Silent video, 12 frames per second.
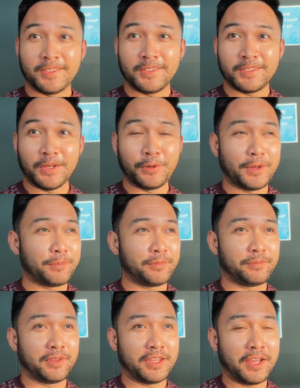So
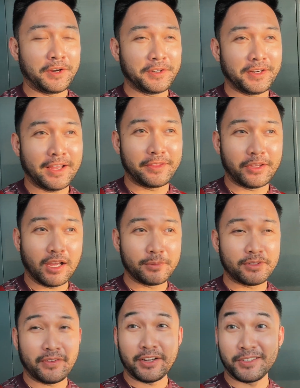I'm here at the
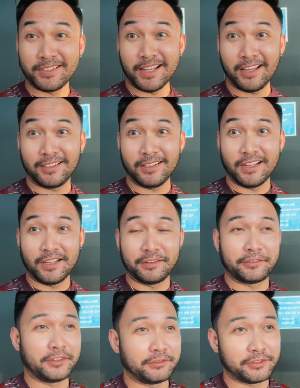observation deck
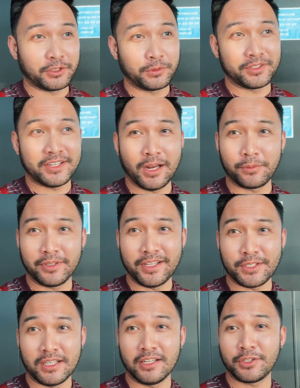of Fukuoka Tower.
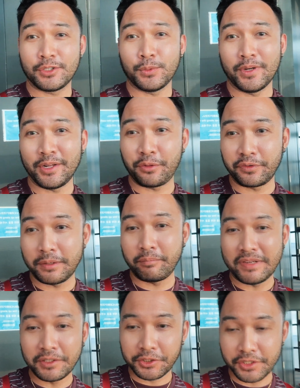It's 123
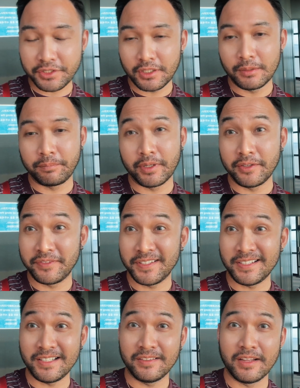meters above
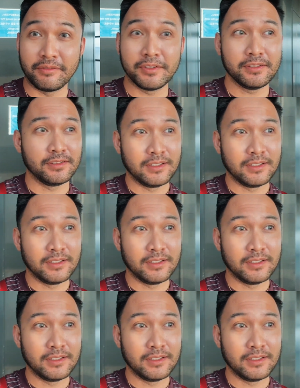sea level.